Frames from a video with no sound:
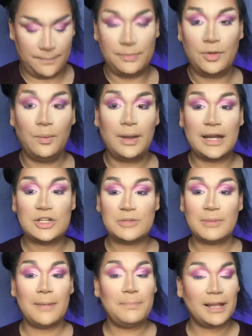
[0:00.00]
When I do
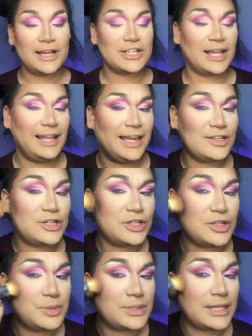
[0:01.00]
my blush, I like to
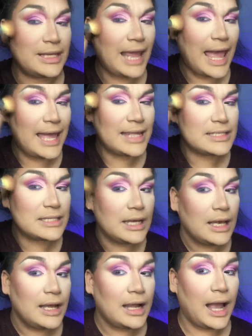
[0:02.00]
use it as
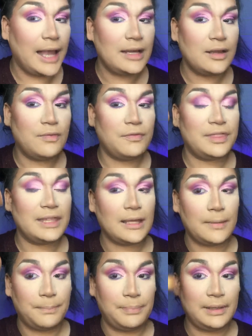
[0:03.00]
kind of
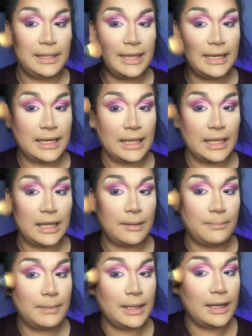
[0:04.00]
the blending
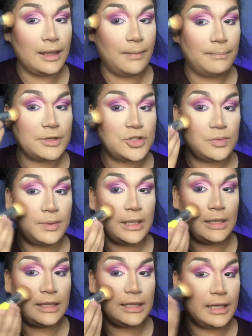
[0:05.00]
medium
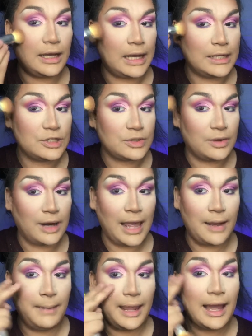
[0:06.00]
between the contour
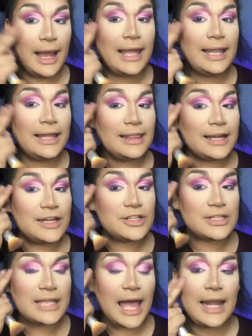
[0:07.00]
and my highlight that I
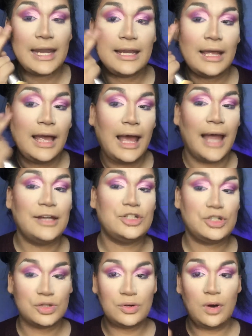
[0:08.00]
just added. I
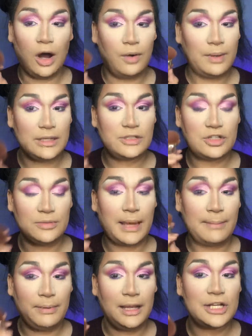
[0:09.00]
do always do my
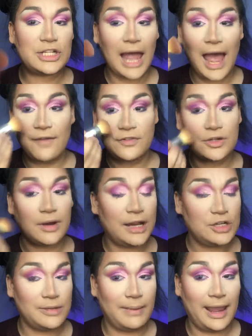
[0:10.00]
blush after I
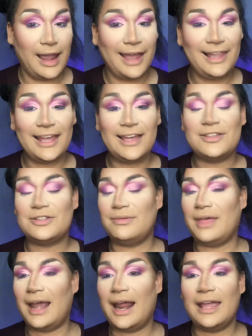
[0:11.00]
do my highlight so
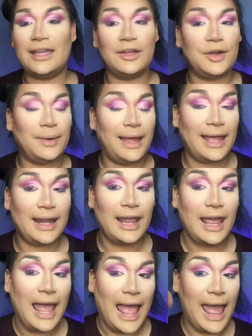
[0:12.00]
that I can go ahead
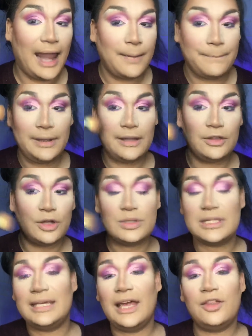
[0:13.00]
and blend those
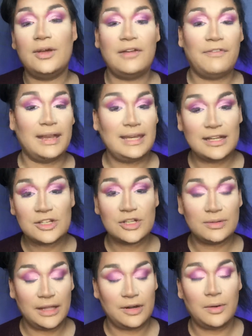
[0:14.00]
together. If I need
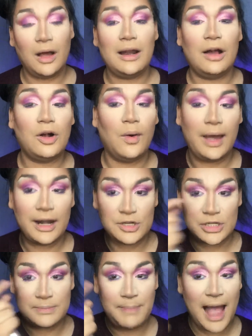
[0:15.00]
to later on, I'll go ahead and
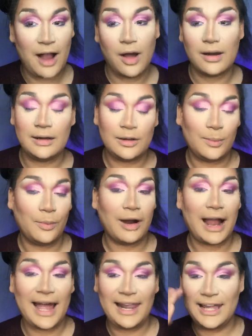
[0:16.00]
just pack on a little more
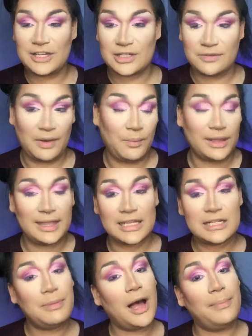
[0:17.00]
highlight just if I want that
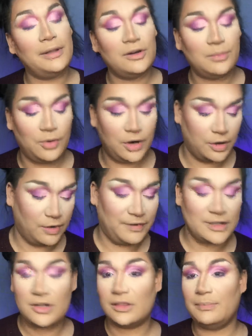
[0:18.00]
to pop a little more, or if
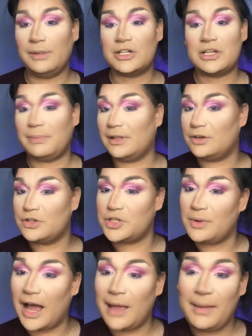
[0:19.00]
I took the blush up a little
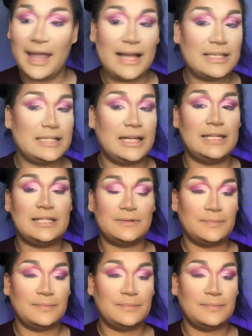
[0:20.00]
too high by accident.